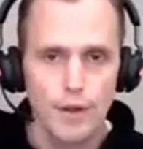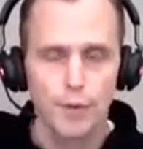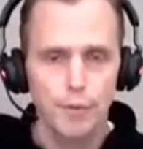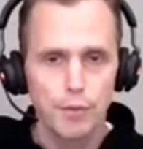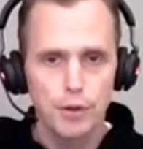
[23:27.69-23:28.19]

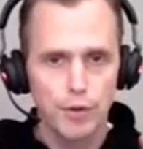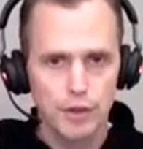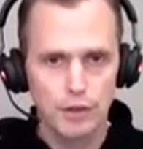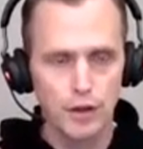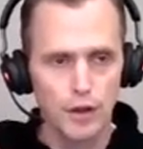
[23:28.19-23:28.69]
What
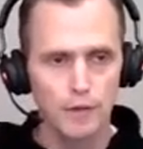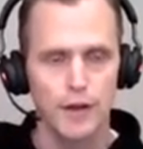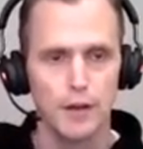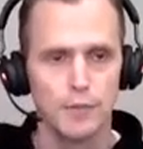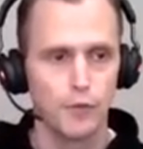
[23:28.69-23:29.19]
a lot of
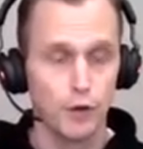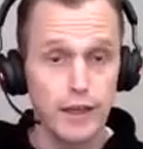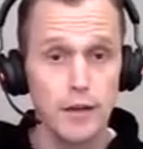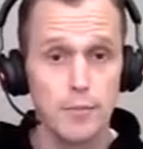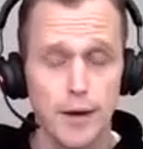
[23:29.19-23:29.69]
times
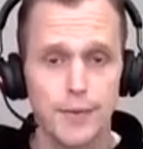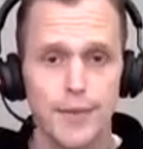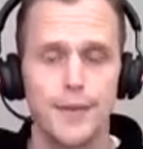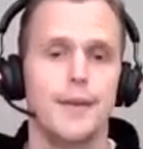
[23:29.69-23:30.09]
forget about